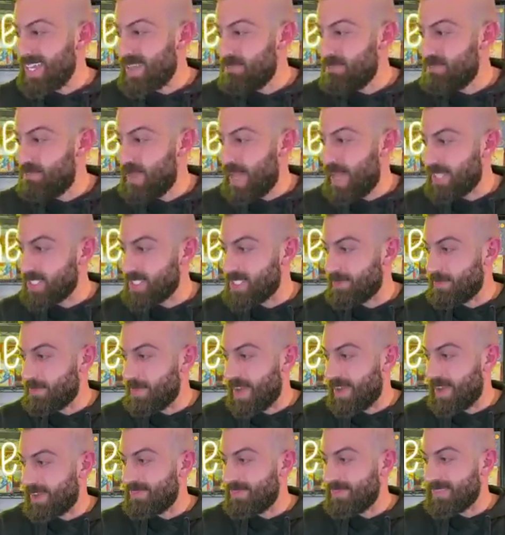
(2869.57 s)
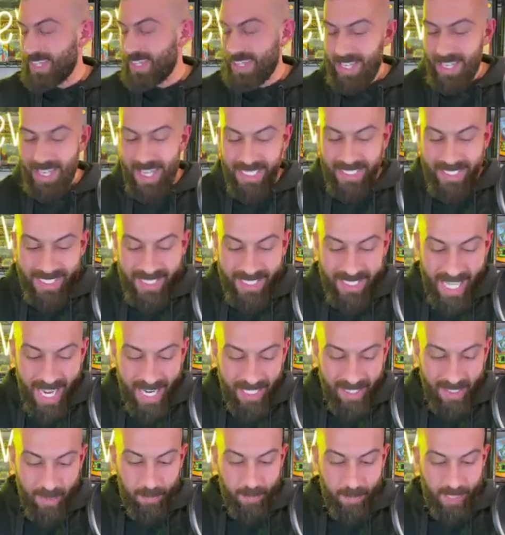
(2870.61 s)
Bellsprout is
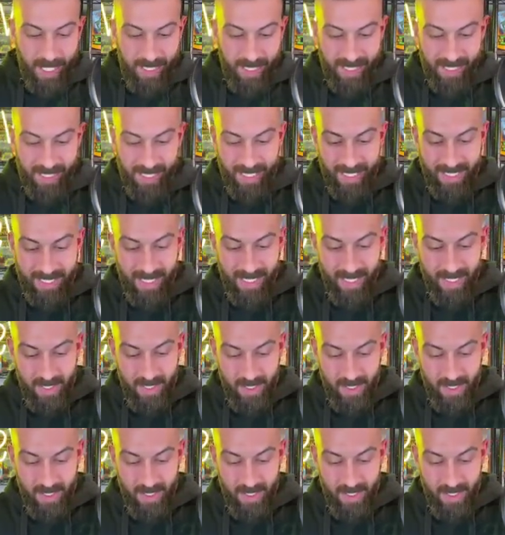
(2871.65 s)
sending the blessings.